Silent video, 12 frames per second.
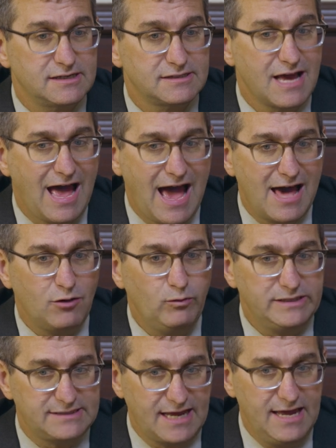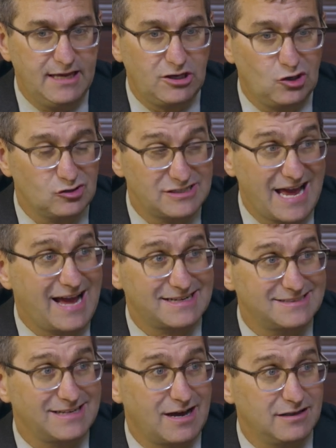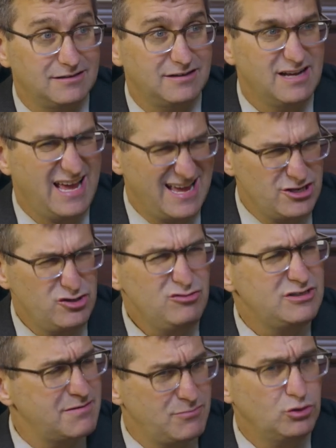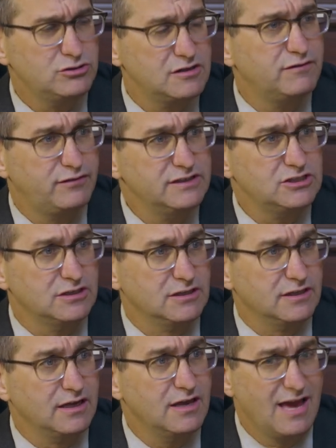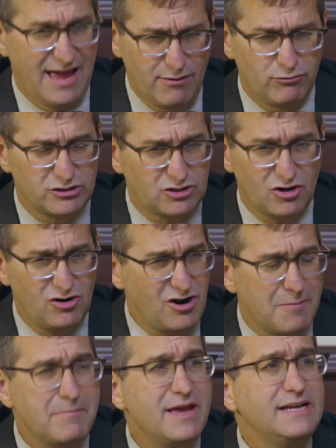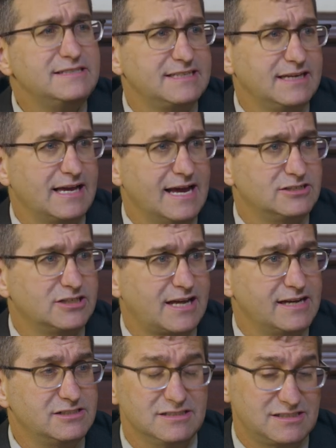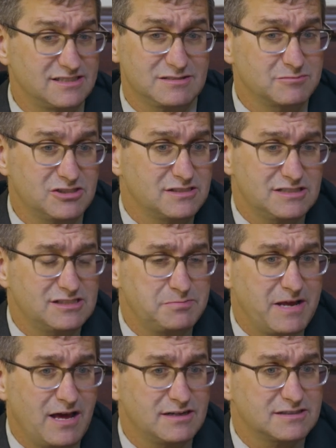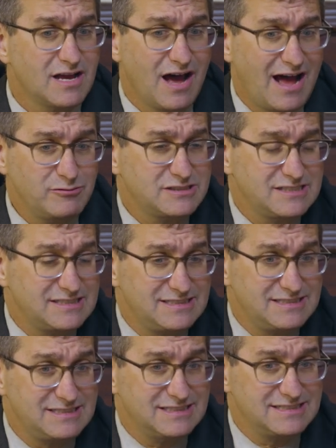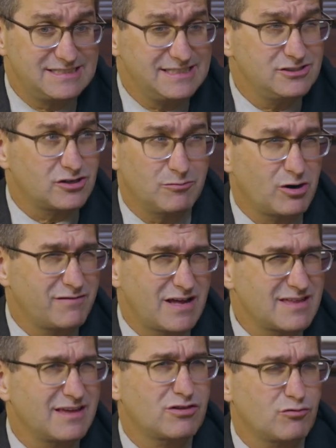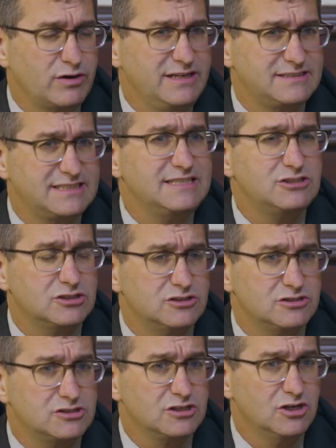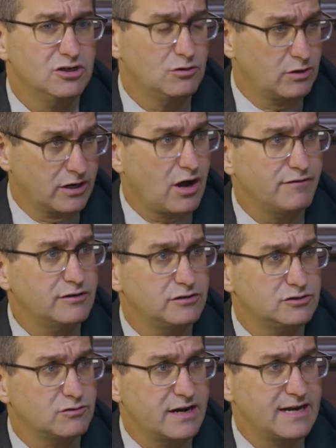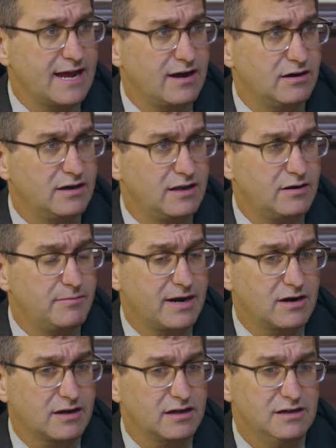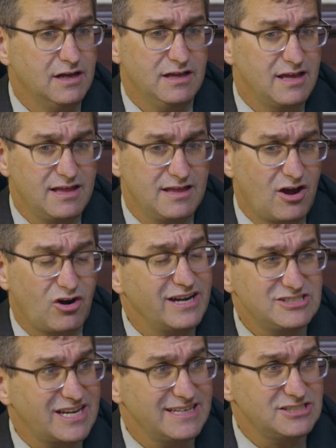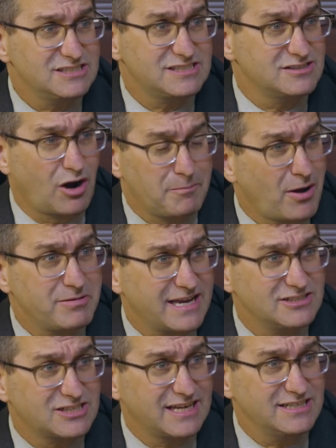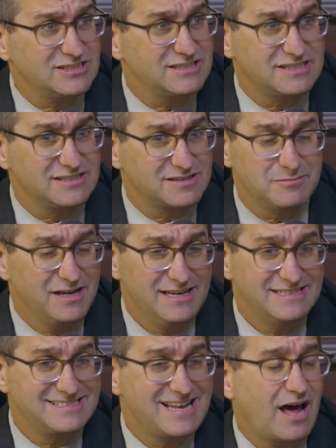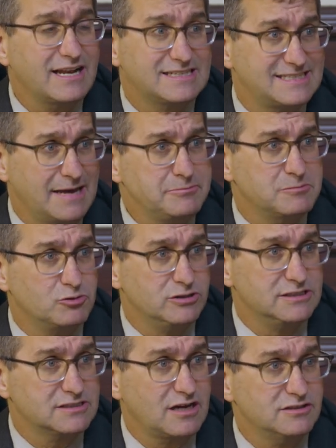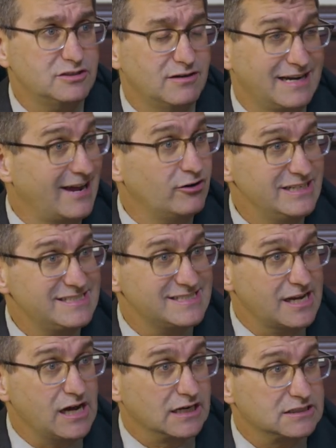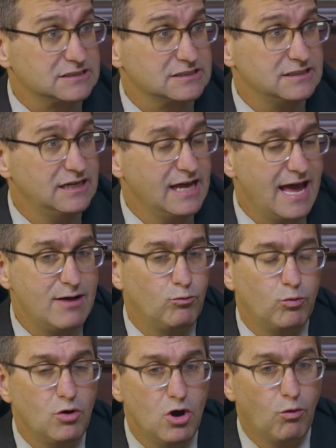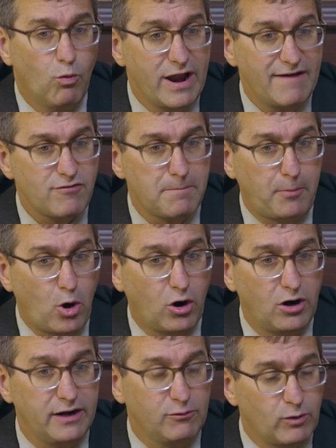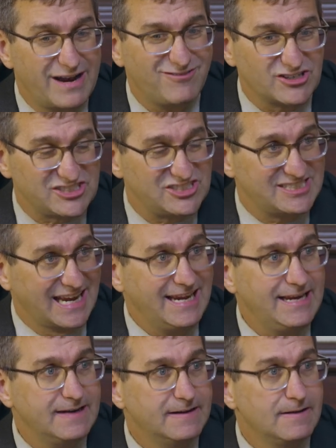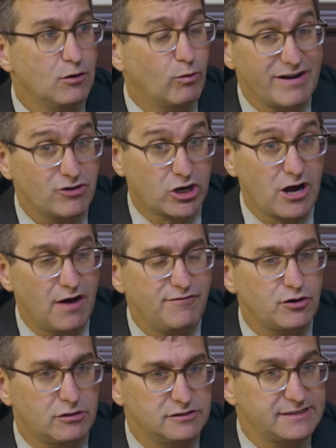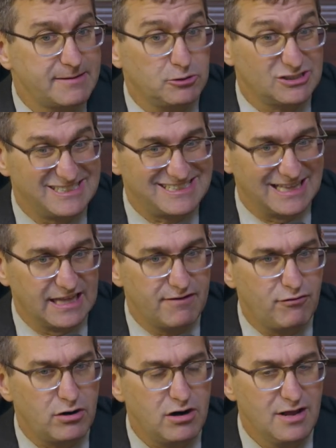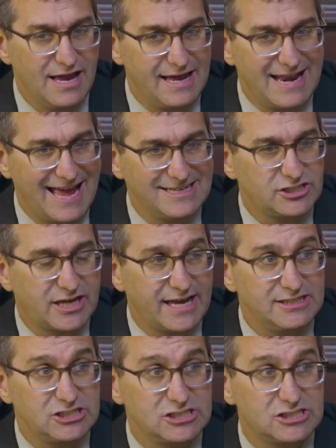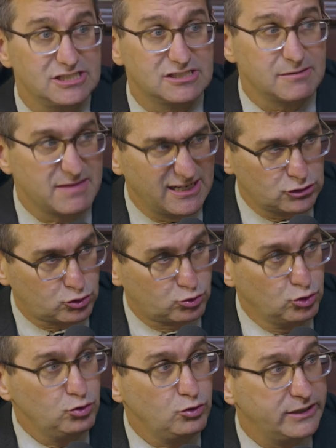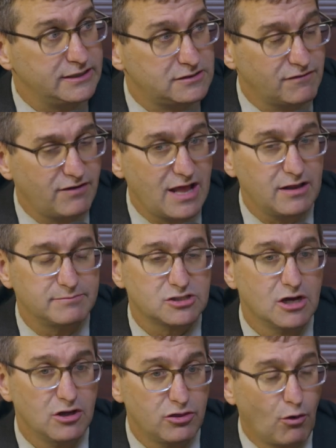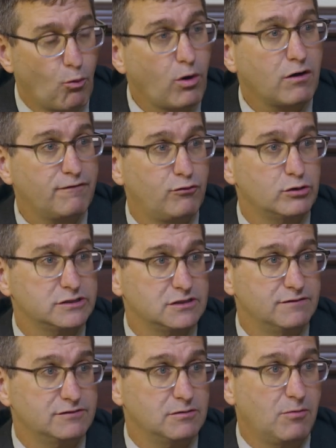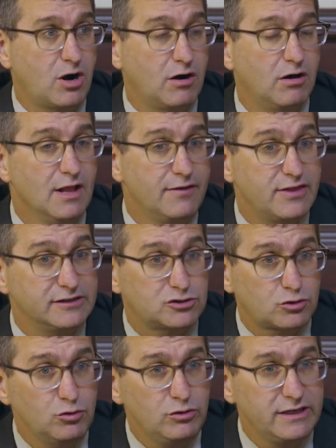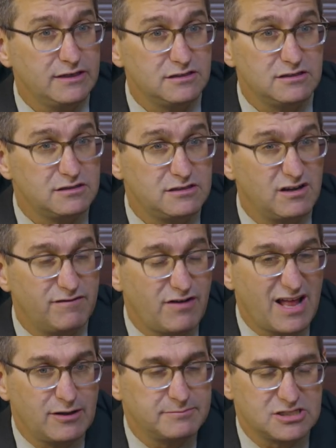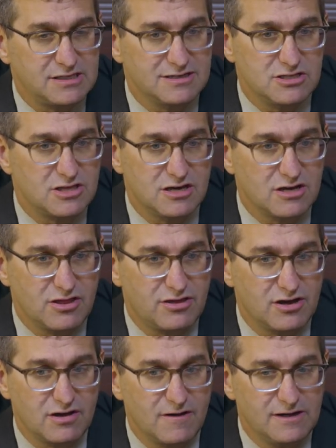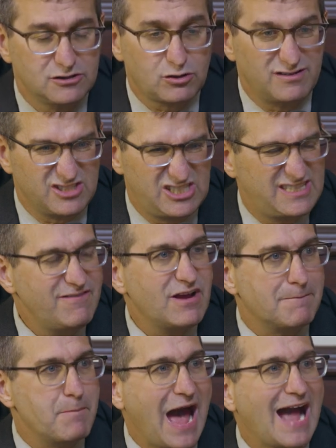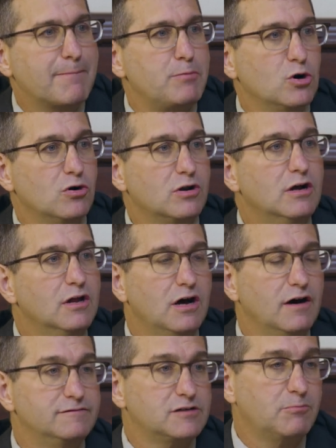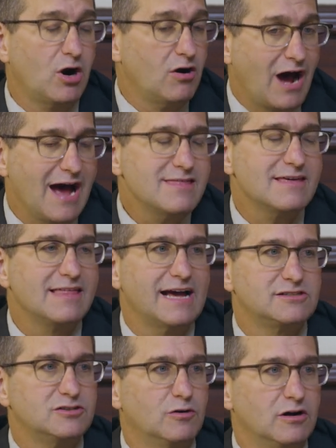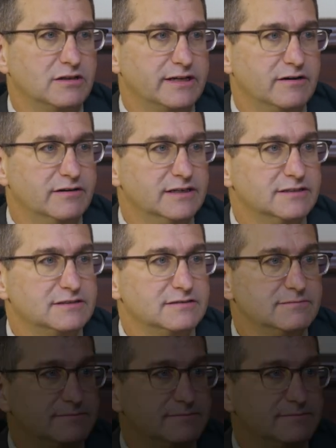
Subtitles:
says, how do we take your tax dollar and use it most efficiently and return amazing education system? Because let's be honest, I was a teacher. I'm one of, I think, 3 teachers who are governors right now in America. Our education system, our public education system is not acceptable in this country right now. It sucks. And whatever party, whatever state, whatever governor is able to deliver an education system that truly develops the workforce of tomorrow, that truly develops the sort of civic backbone of tomorrow, I think that's who our leader is.